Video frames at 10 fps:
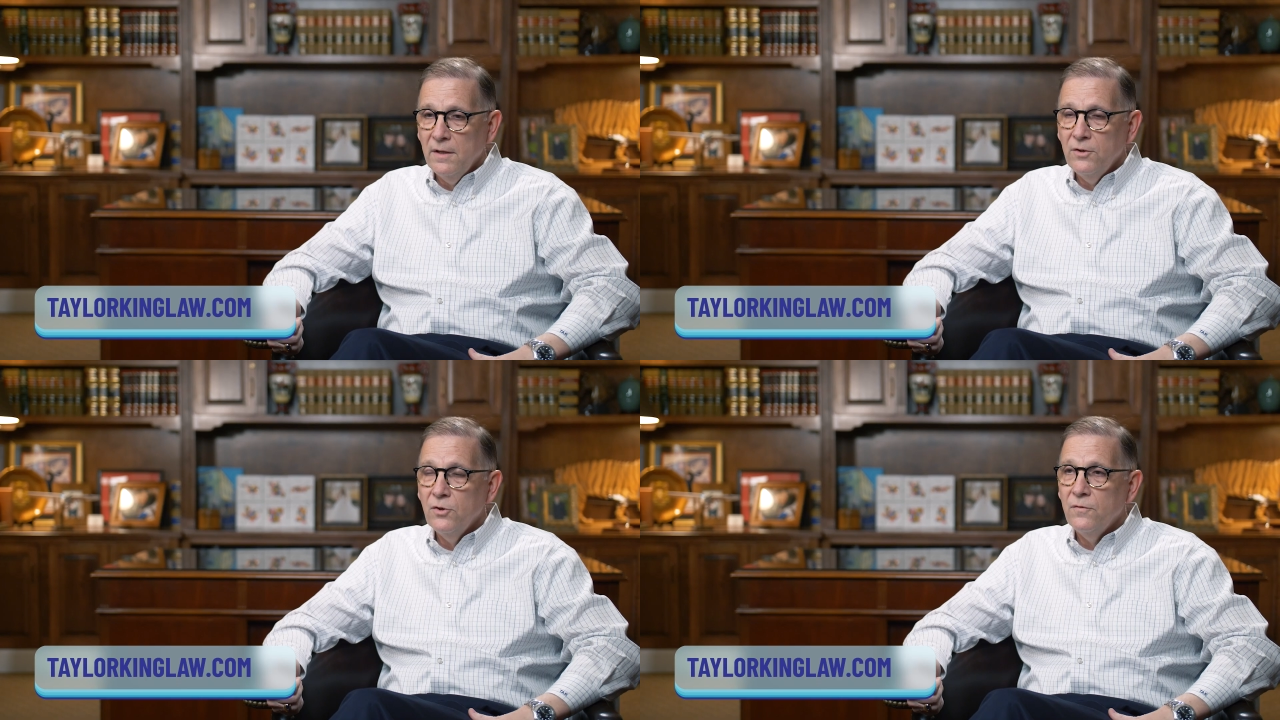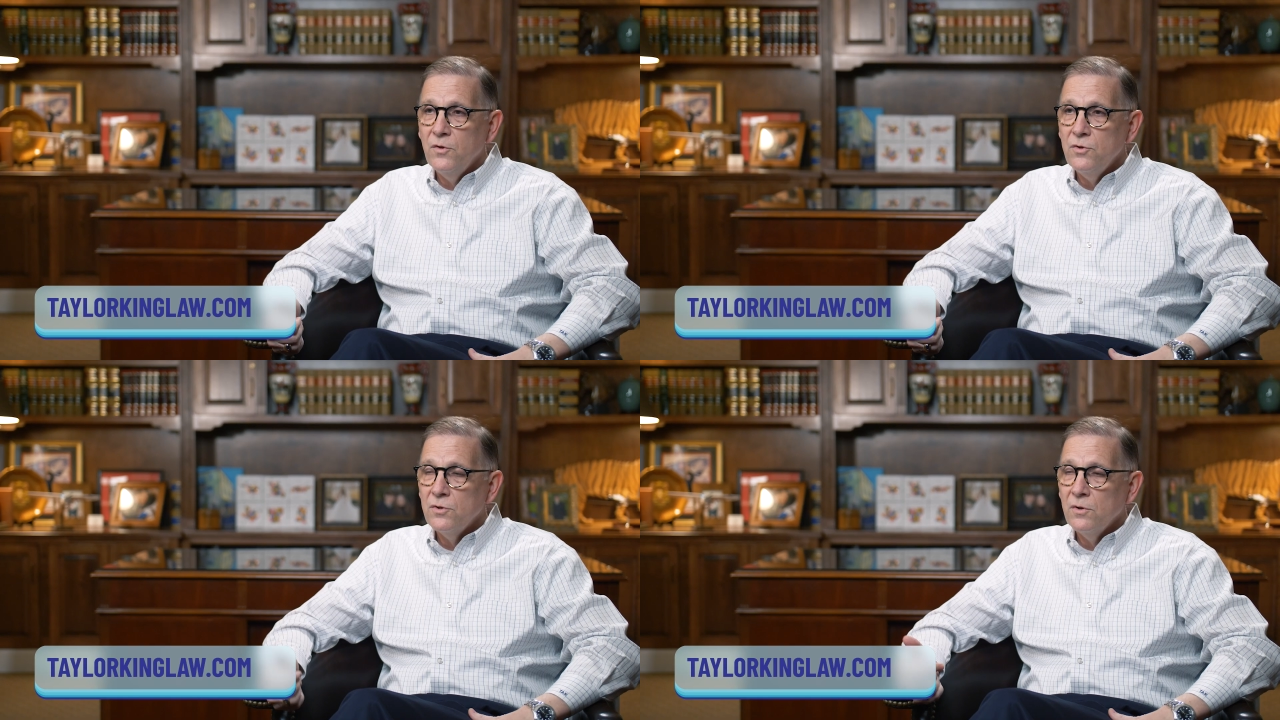into the
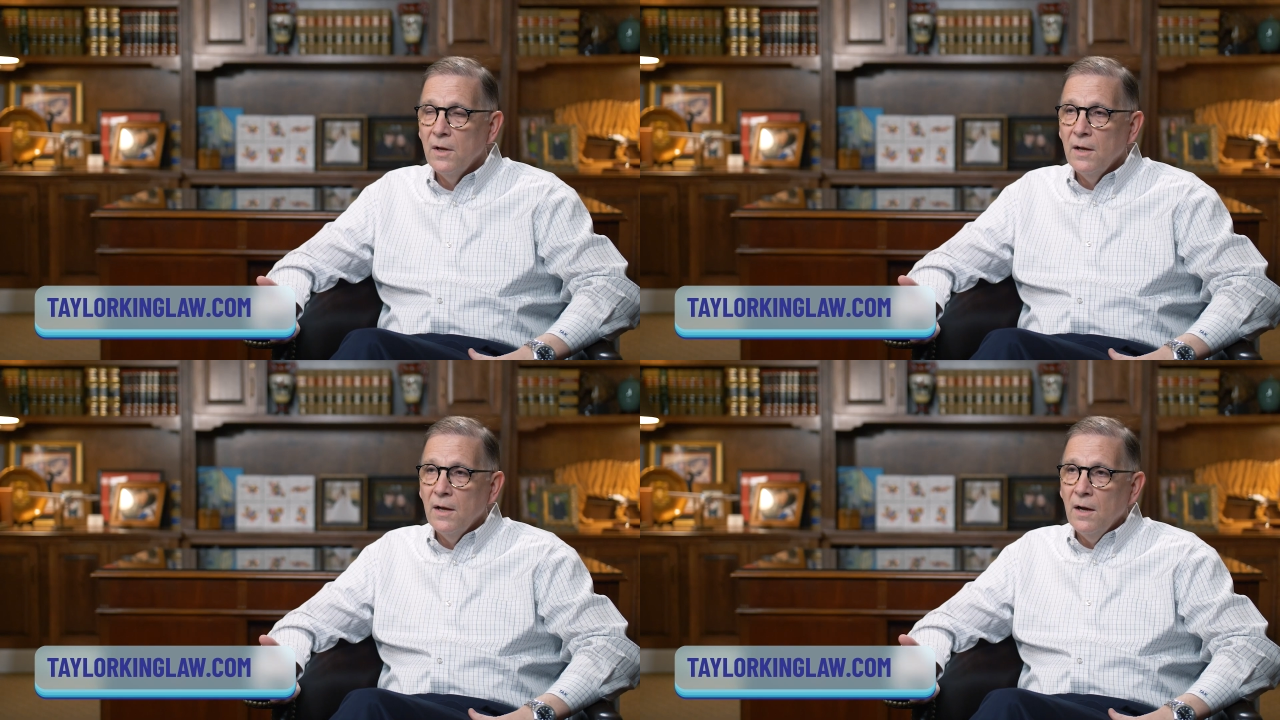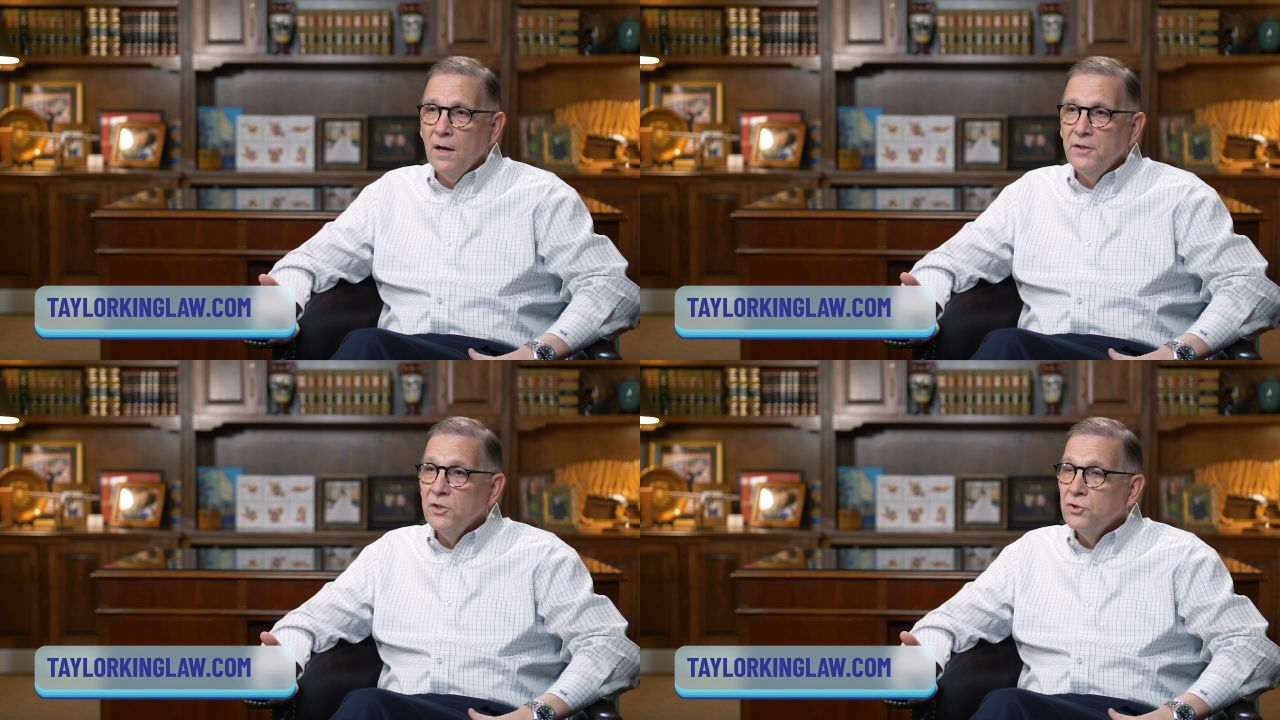future,
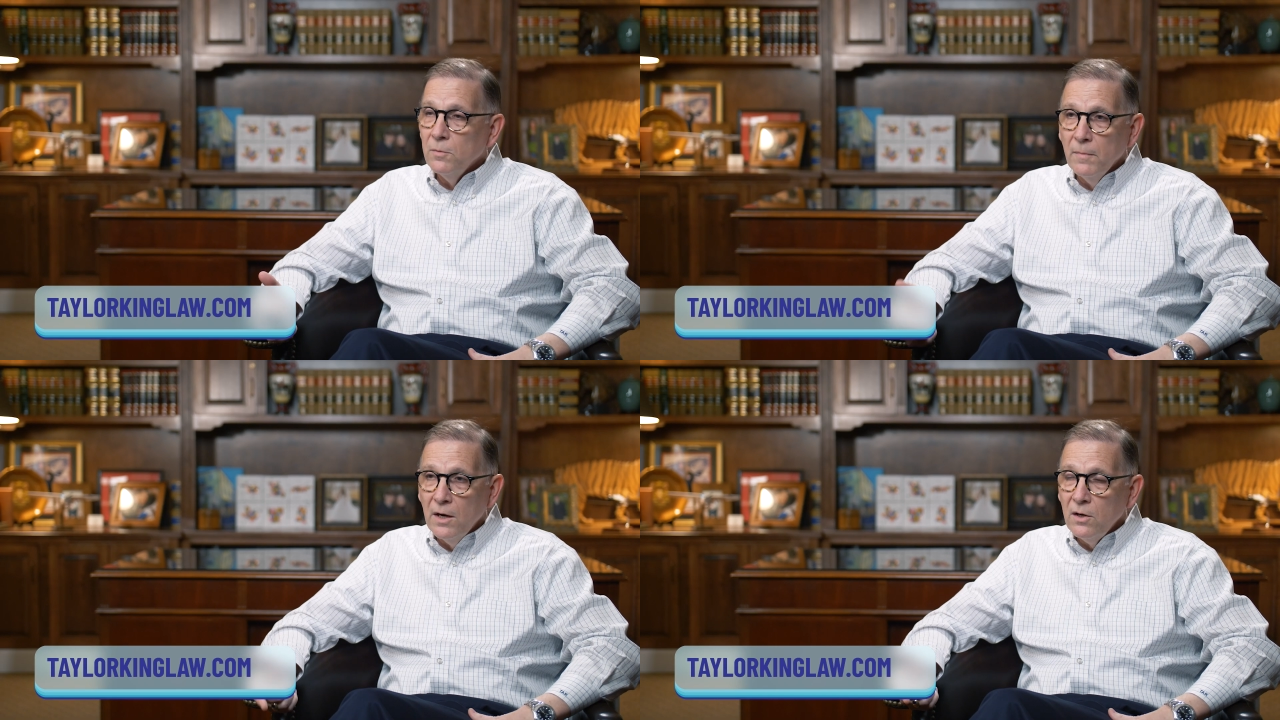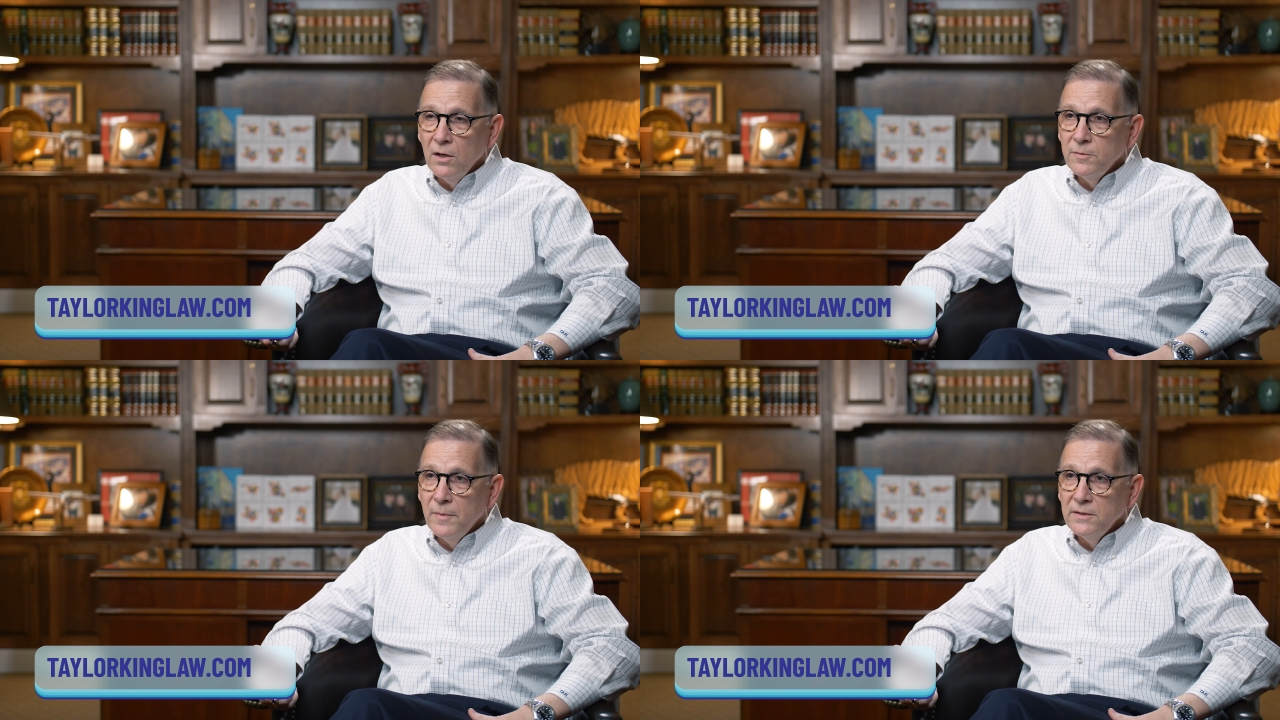additional medical
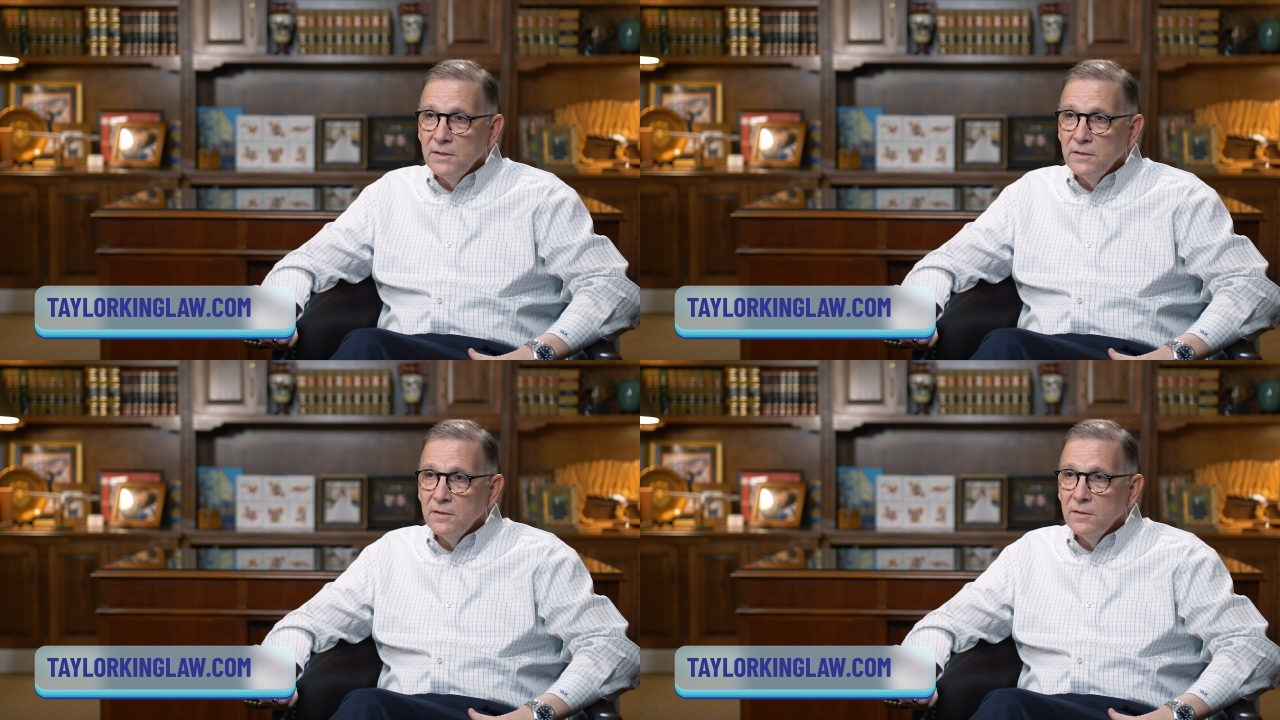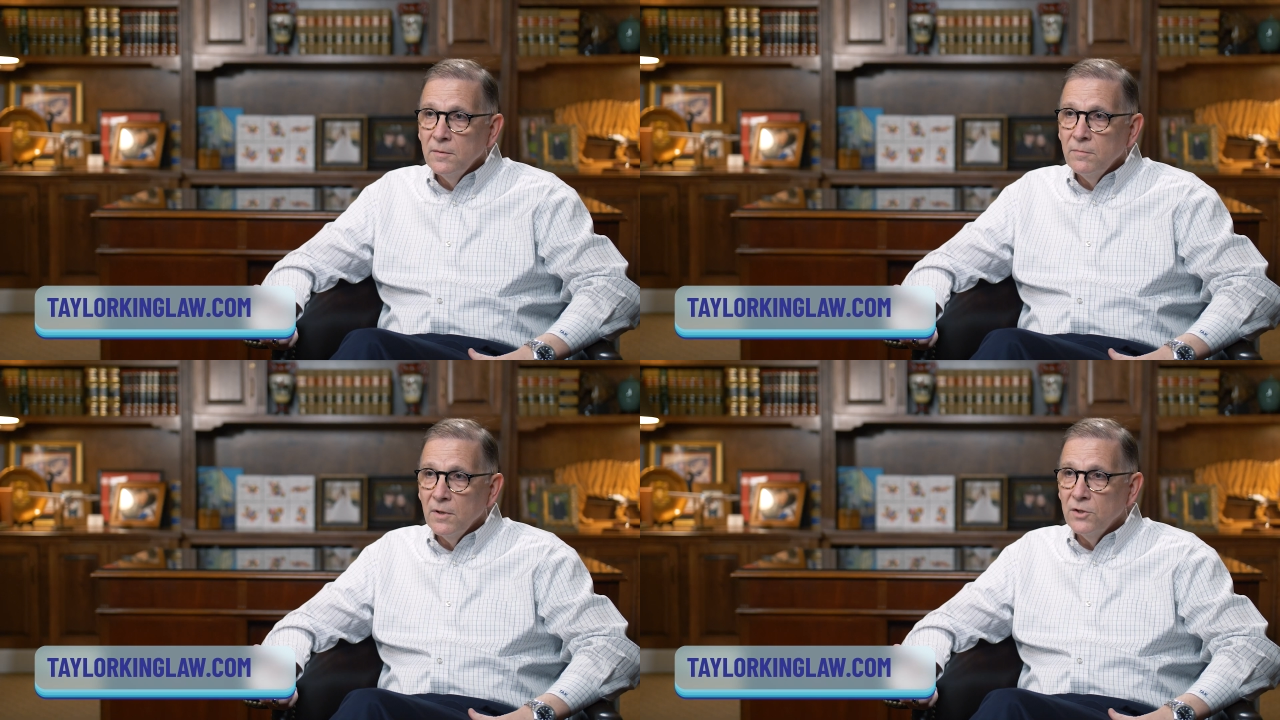expenses,
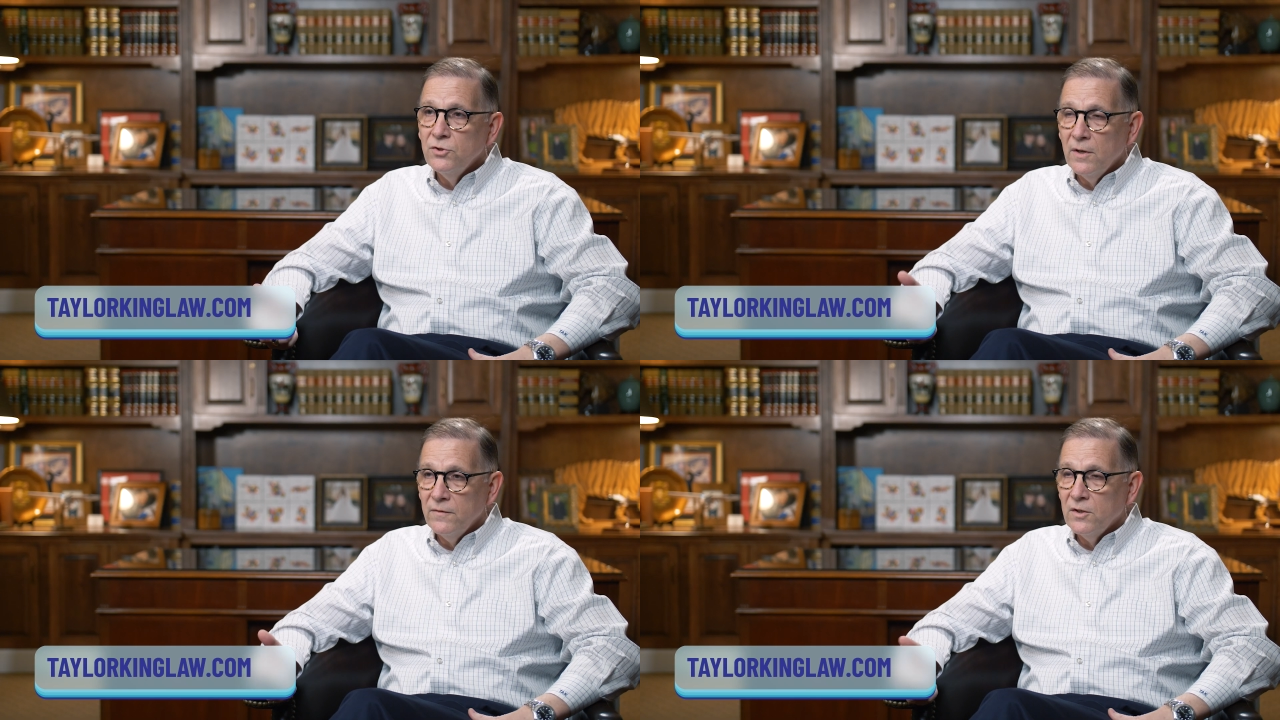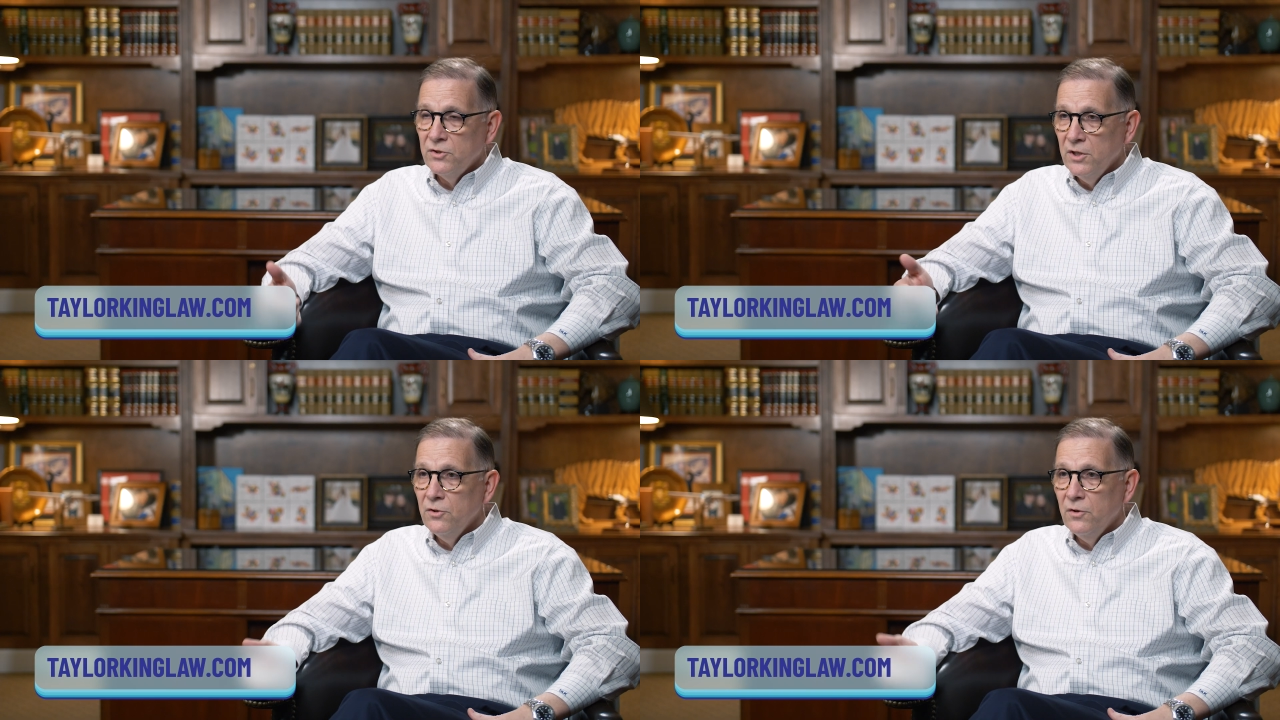because you're going to have to
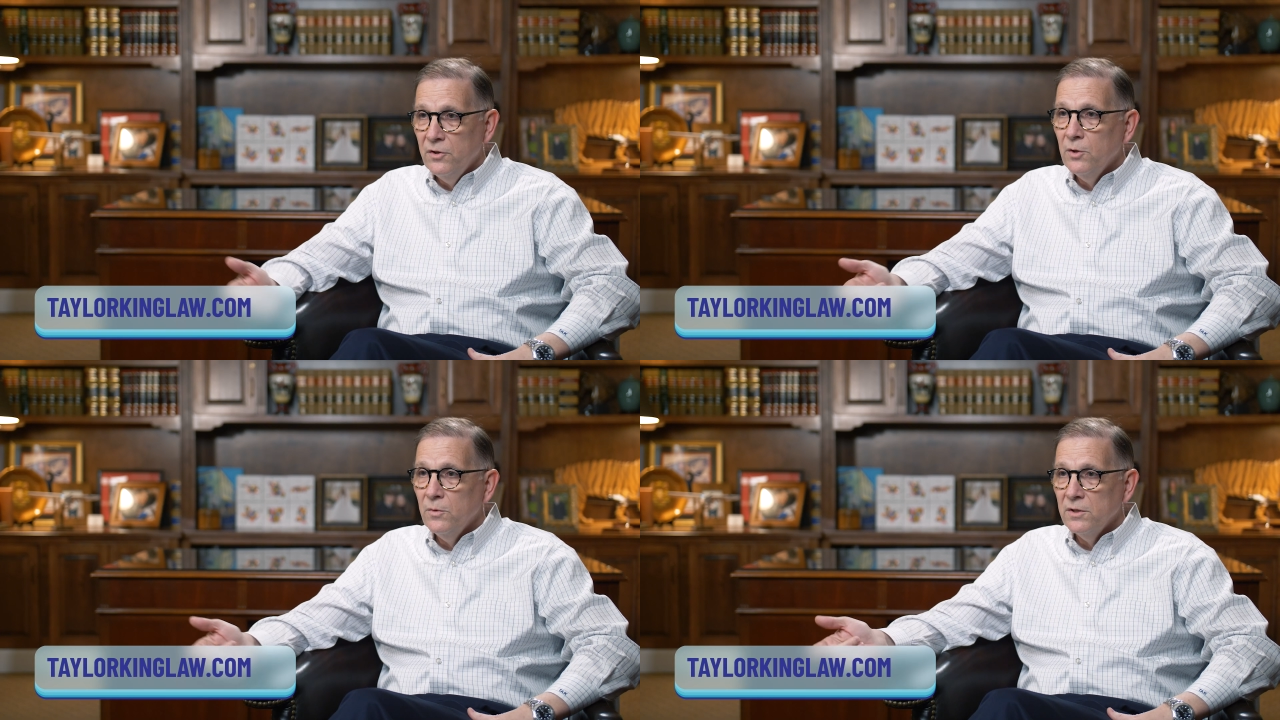continue to deal with